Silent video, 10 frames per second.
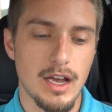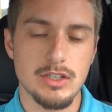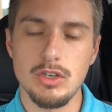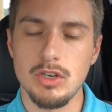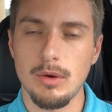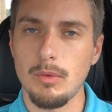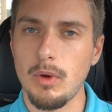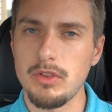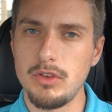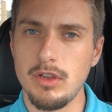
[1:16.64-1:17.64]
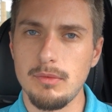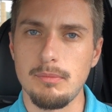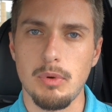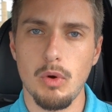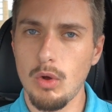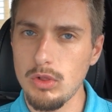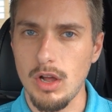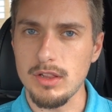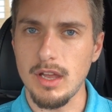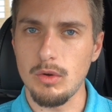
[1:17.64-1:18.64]
uh, to determine whether you can
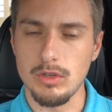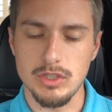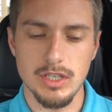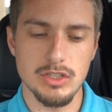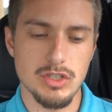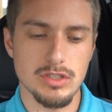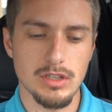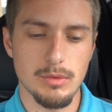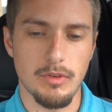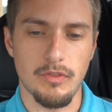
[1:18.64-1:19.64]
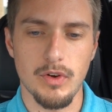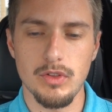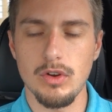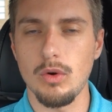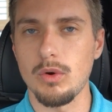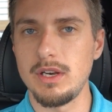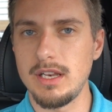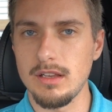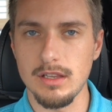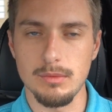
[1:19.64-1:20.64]
prolong that oil change just a little bit further or
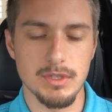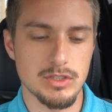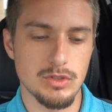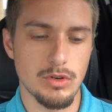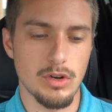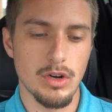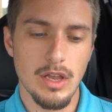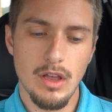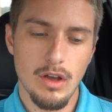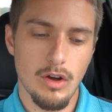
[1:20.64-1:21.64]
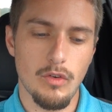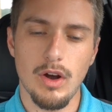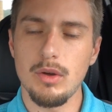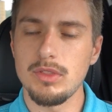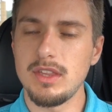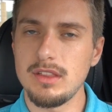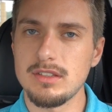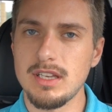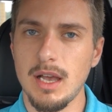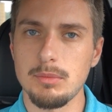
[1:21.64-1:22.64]
need it a little bit sooner. Overall, I would think
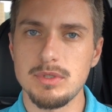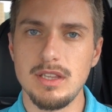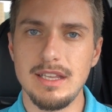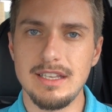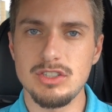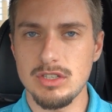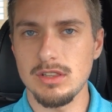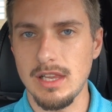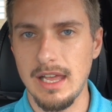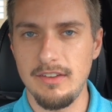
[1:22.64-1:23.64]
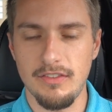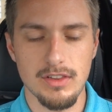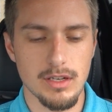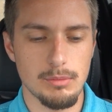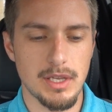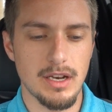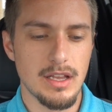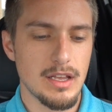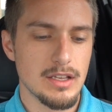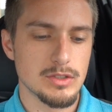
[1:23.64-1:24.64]
this helps the engine life a little bit.
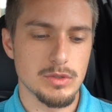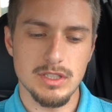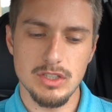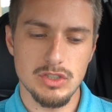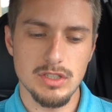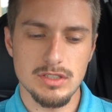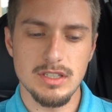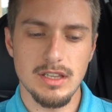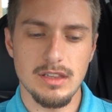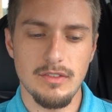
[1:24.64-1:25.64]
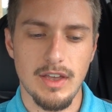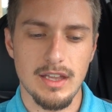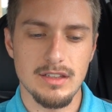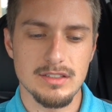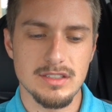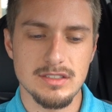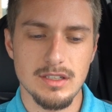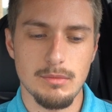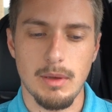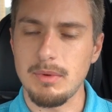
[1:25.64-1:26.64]
So it's interesting to see that they've added this
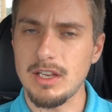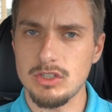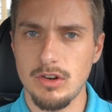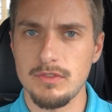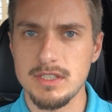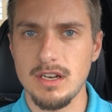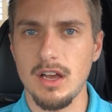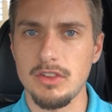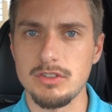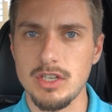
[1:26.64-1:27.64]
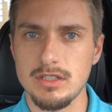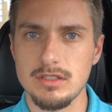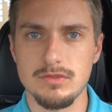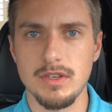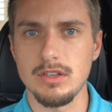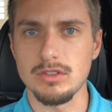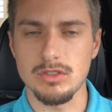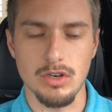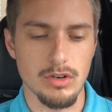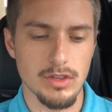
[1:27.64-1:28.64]
system. I'm not sure if it's in other Genesis vehicles
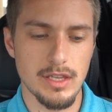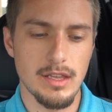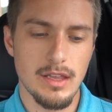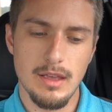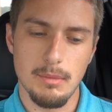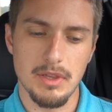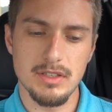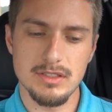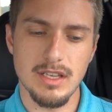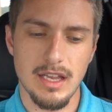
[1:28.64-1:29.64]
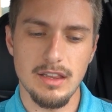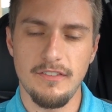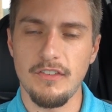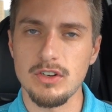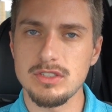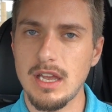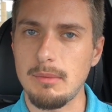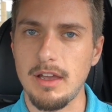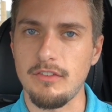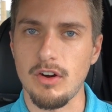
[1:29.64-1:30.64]
currently, but this is kind of the first
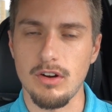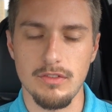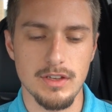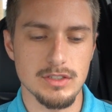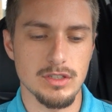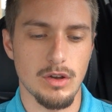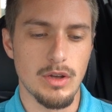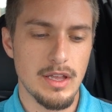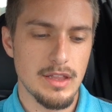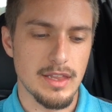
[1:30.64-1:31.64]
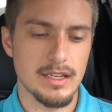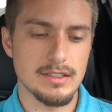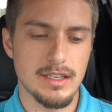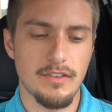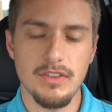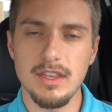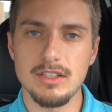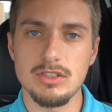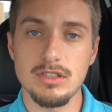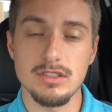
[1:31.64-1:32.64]
time I've heard of it. So that is definitely
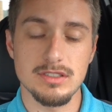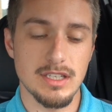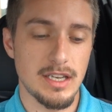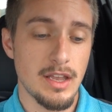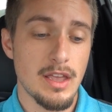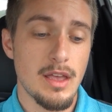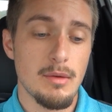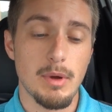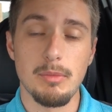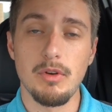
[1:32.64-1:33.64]
interesting to see. But